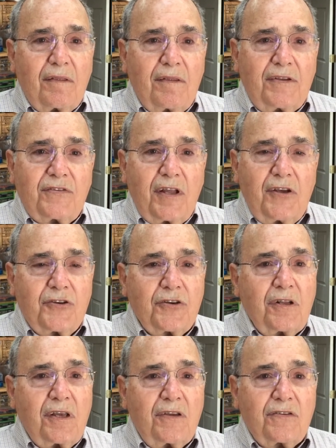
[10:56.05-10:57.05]
The
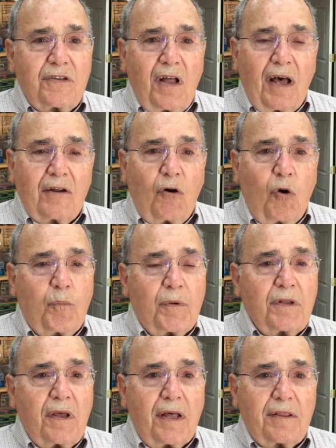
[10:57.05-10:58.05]
station is not
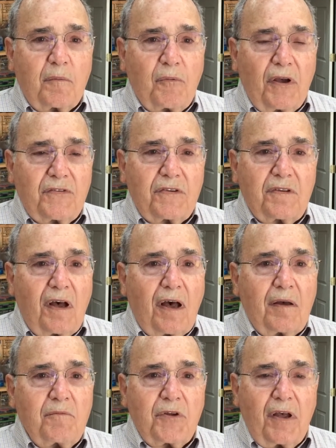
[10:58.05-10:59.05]
open at the present
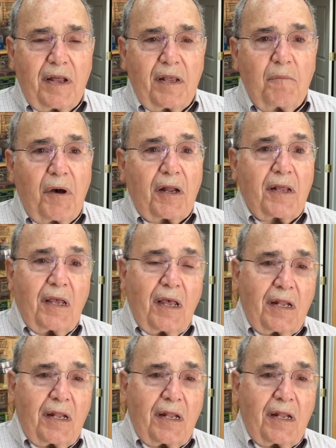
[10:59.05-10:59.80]
time to anybody